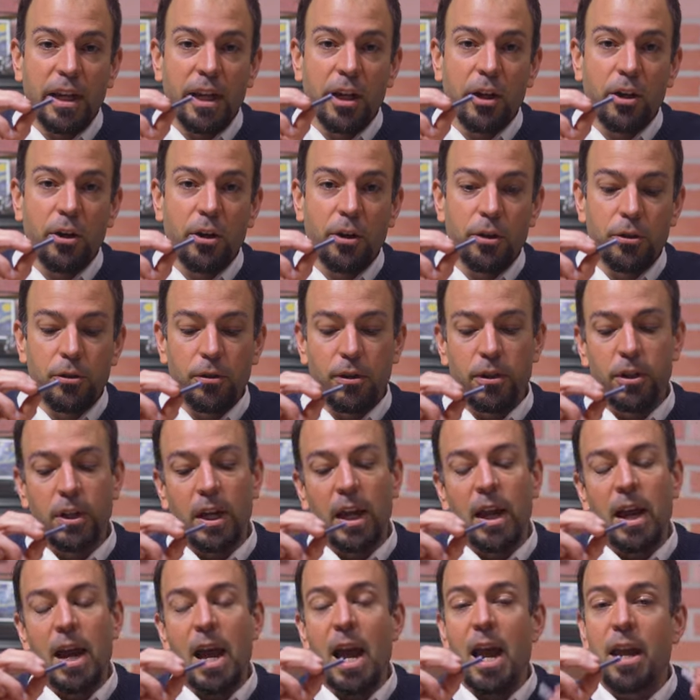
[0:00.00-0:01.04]
ink cartridge,
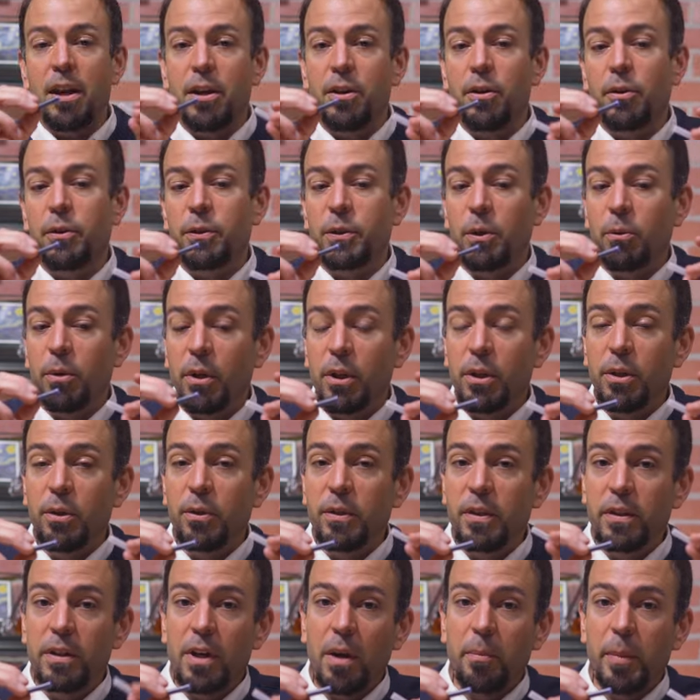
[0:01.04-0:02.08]
and it also includes
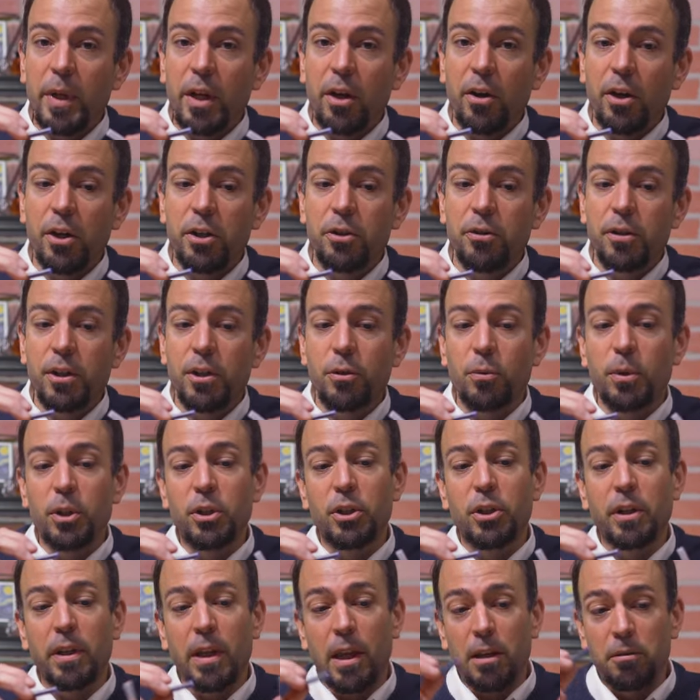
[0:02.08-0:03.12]
a dummy cartridge, which
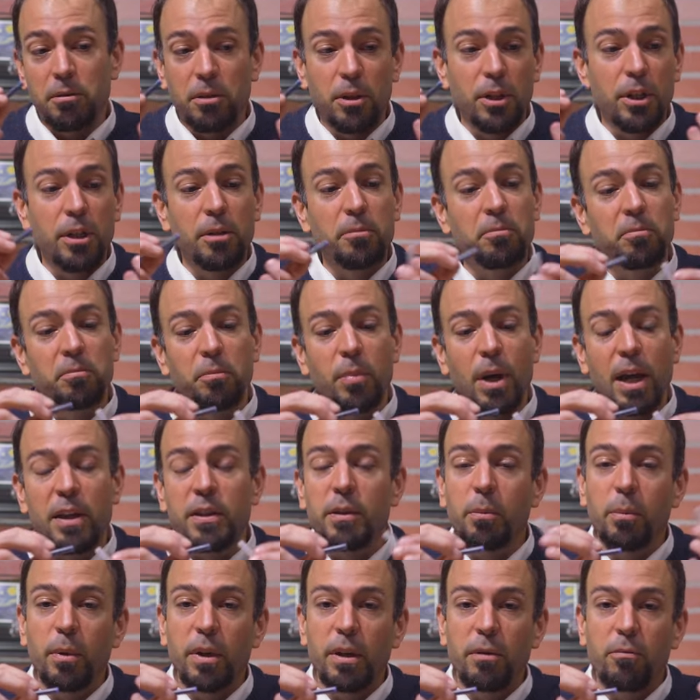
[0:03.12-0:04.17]
uh, you could
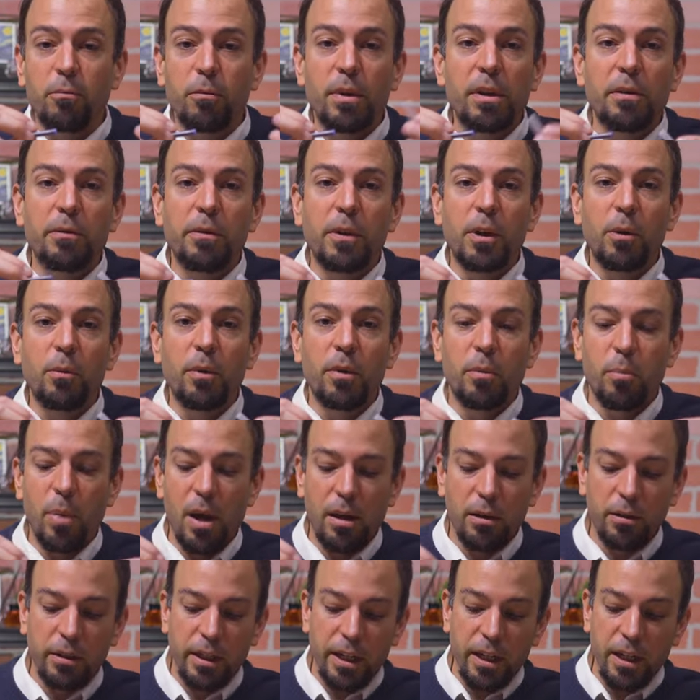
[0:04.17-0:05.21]
possibly refill with
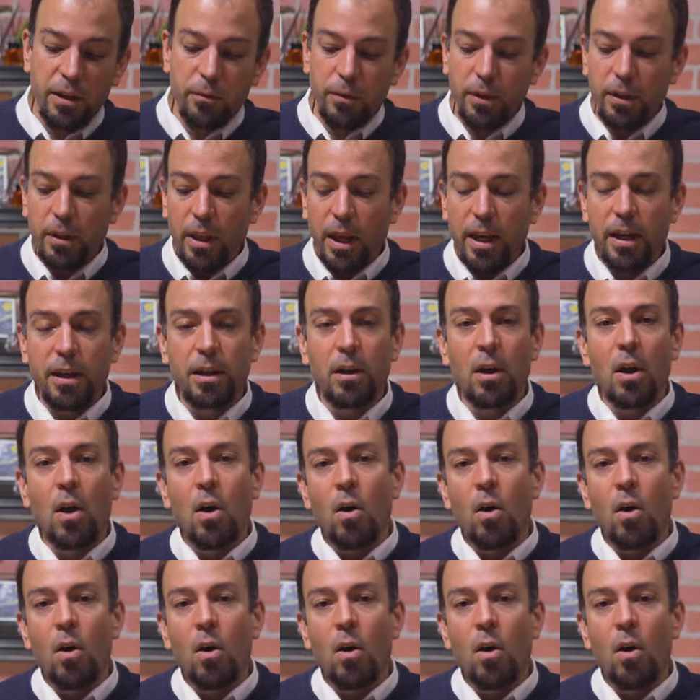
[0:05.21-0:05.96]
bottled ink if you'd like,